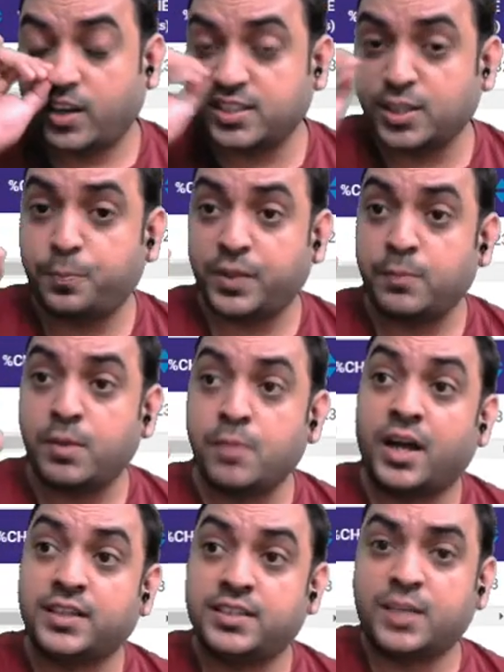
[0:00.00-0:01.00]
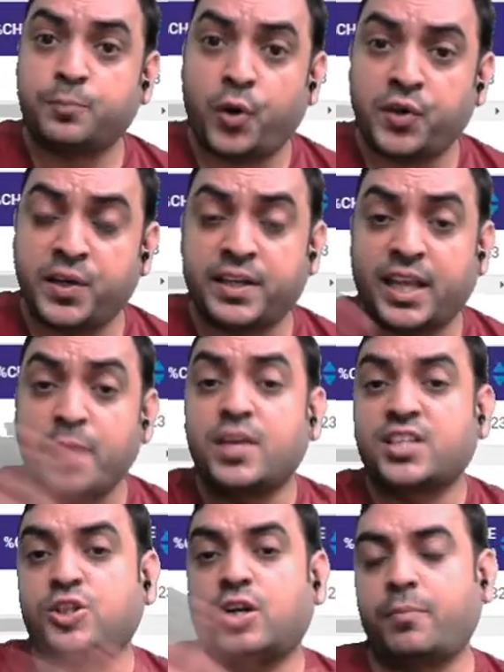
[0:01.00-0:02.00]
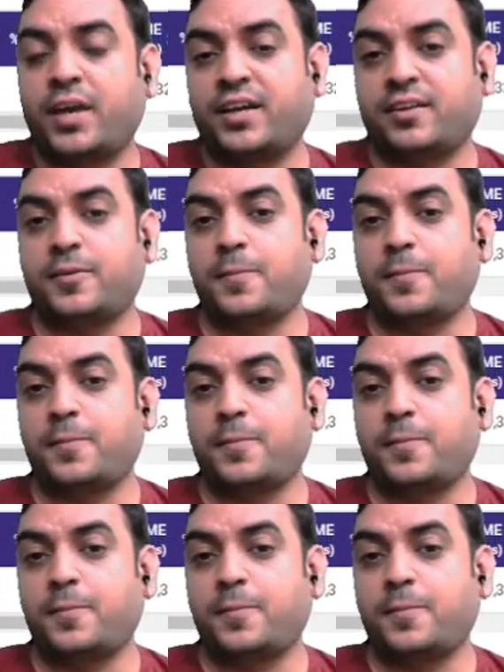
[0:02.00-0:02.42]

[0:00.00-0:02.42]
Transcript: is the premium at that point in time does not matter.